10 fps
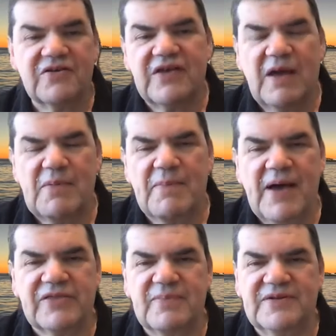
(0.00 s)
because I'm a
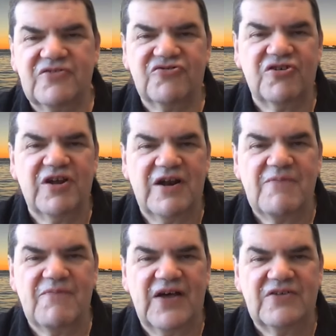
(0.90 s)
mathematician and
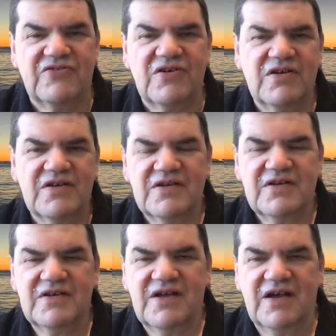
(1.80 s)
inventor,
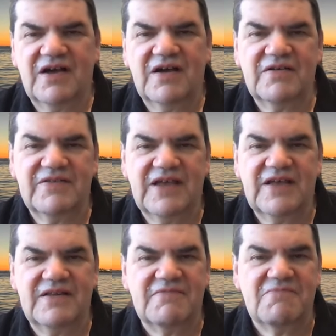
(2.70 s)
uh,
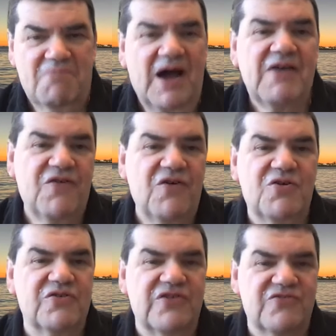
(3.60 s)
then my
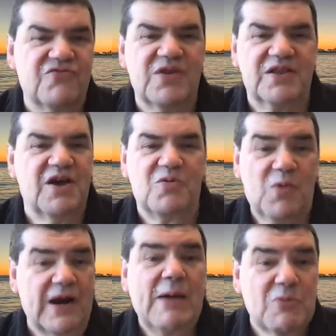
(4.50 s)
focus is really on
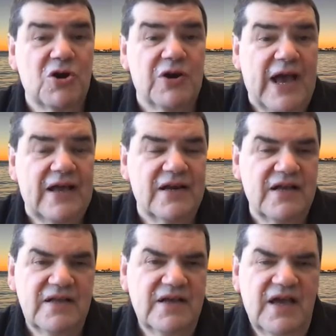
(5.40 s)
what I'm good at.
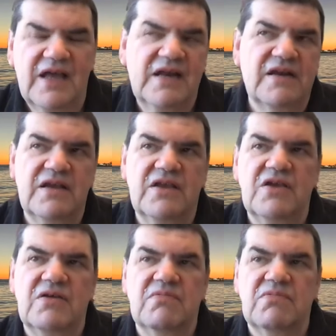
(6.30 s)

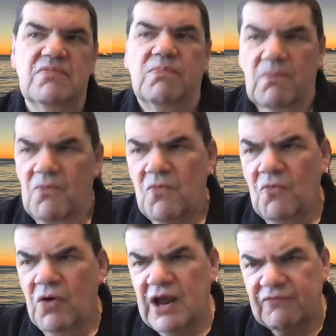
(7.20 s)
And
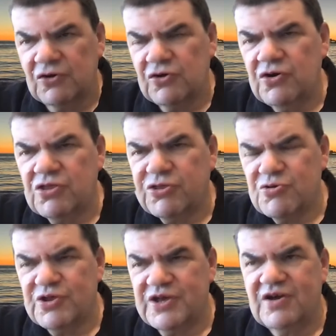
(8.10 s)
what I've learned
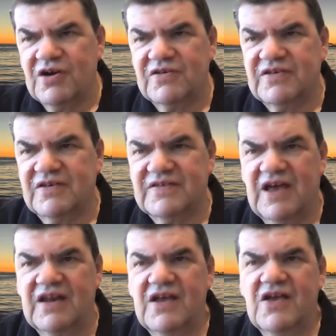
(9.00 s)
through the years is
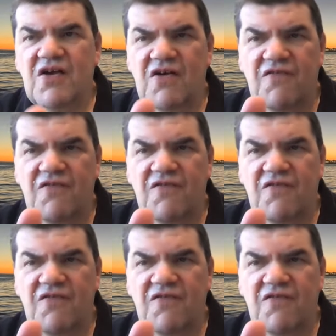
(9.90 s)
that